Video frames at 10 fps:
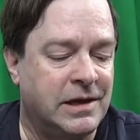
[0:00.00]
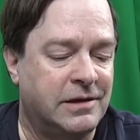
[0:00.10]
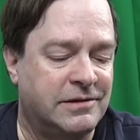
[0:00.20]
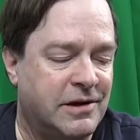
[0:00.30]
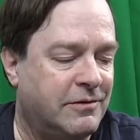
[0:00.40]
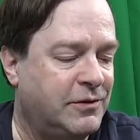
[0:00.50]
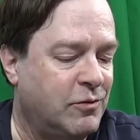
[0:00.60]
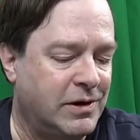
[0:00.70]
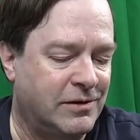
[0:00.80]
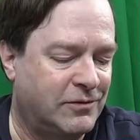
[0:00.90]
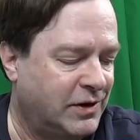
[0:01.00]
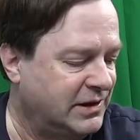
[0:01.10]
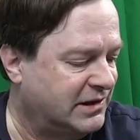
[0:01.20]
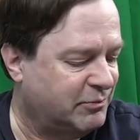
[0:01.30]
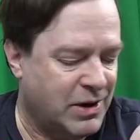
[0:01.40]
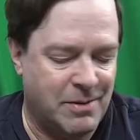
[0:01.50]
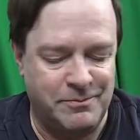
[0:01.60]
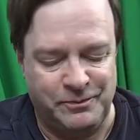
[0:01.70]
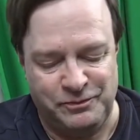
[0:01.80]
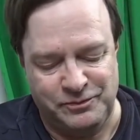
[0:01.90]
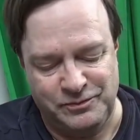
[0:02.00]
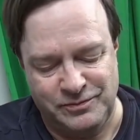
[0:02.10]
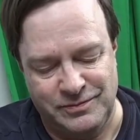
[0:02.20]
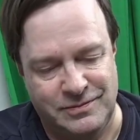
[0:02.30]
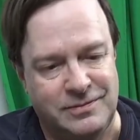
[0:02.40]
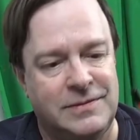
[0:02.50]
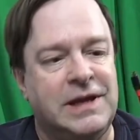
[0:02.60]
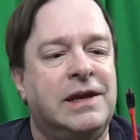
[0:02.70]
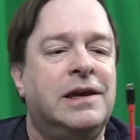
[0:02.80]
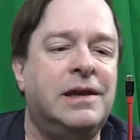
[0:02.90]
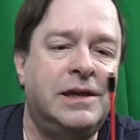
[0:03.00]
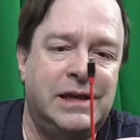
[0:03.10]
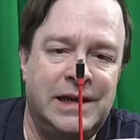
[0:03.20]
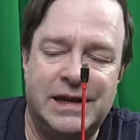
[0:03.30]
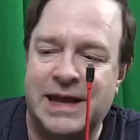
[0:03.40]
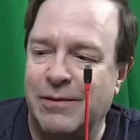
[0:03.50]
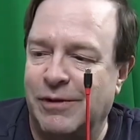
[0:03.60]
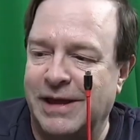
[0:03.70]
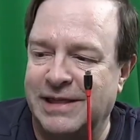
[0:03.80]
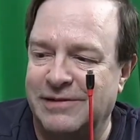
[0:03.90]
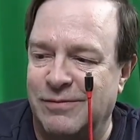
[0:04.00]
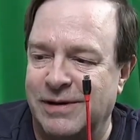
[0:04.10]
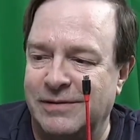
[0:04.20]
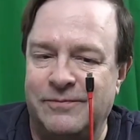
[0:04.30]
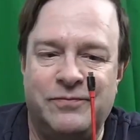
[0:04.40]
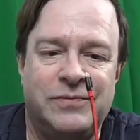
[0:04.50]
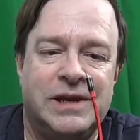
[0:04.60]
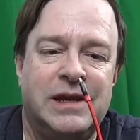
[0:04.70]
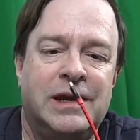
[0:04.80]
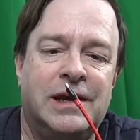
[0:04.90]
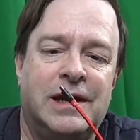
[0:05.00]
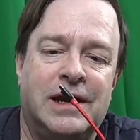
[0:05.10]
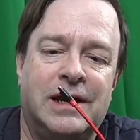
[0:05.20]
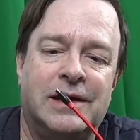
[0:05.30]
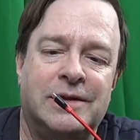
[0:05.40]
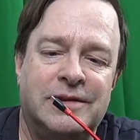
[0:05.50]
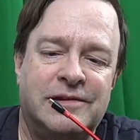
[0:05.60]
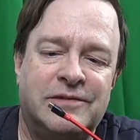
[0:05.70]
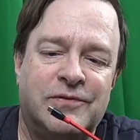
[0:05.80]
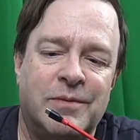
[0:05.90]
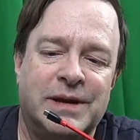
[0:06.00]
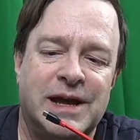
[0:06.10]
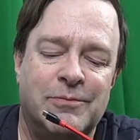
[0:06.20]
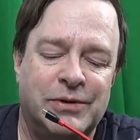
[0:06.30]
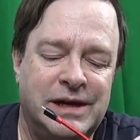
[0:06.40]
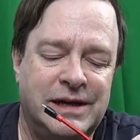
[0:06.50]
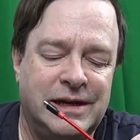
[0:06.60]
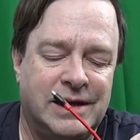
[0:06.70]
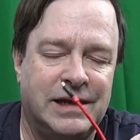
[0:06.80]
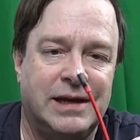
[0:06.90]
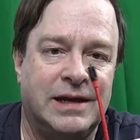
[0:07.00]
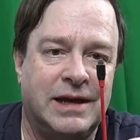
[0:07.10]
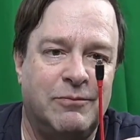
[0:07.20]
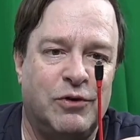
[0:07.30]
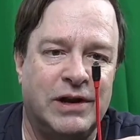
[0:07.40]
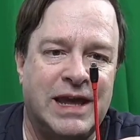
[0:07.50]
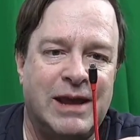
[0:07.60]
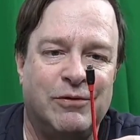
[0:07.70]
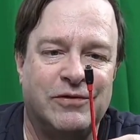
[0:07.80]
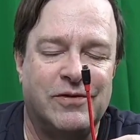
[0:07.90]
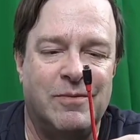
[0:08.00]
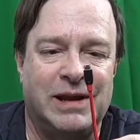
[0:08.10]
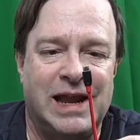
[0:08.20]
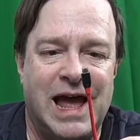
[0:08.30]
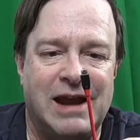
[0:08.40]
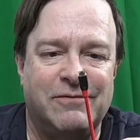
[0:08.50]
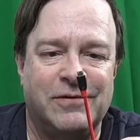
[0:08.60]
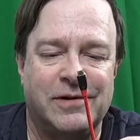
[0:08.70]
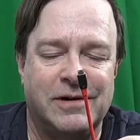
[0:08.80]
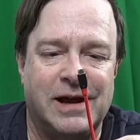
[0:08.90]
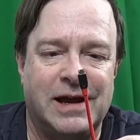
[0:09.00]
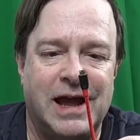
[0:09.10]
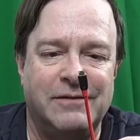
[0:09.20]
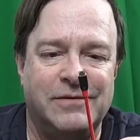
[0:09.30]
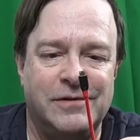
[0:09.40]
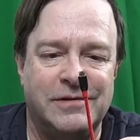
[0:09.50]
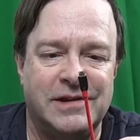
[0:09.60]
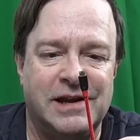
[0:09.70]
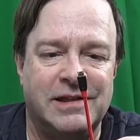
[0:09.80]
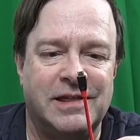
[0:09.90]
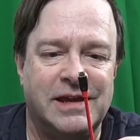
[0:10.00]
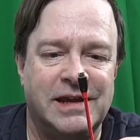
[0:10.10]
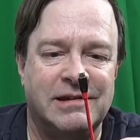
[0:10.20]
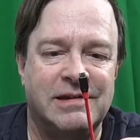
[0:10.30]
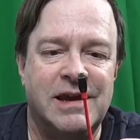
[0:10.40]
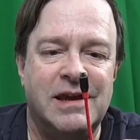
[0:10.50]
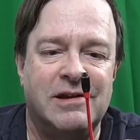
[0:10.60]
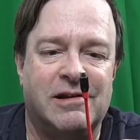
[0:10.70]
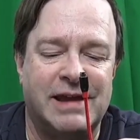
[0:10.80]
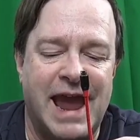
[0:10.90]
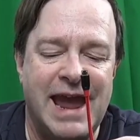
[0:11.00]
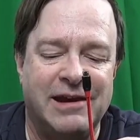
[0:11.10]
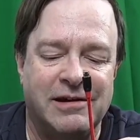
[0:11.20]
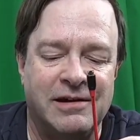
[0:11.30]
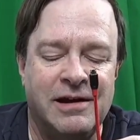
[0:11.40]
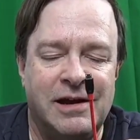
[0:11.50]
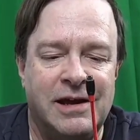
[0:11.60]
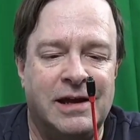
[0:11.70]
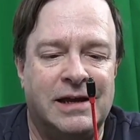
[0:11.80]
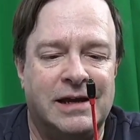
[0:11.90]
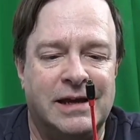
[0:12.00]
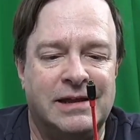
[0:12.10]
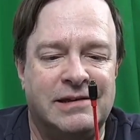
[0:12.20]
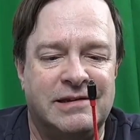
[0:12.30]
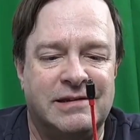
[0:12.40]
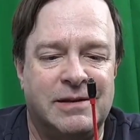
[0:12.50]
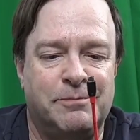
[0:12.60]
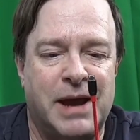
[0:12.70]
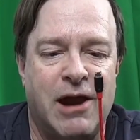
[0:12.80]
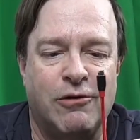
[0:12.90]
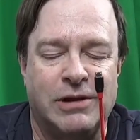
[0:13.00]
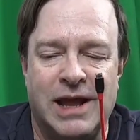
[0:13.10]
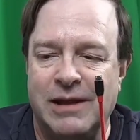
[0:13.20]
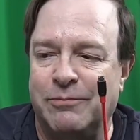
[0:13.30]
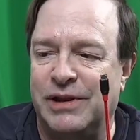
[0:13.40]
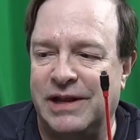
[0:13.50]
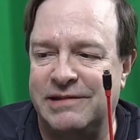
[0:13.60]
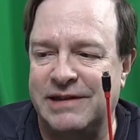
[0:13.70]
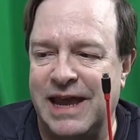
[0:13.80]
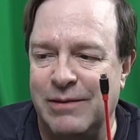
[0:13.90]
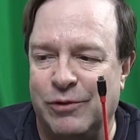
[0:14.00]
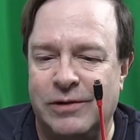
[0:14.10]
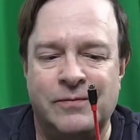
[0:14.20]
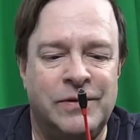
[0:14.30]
So if you want to avoid this problem, you need a cable like this one. This is from a company I bought cables from a lot for iPhones and other things, called Anker, and this is the Powerline Plus cable.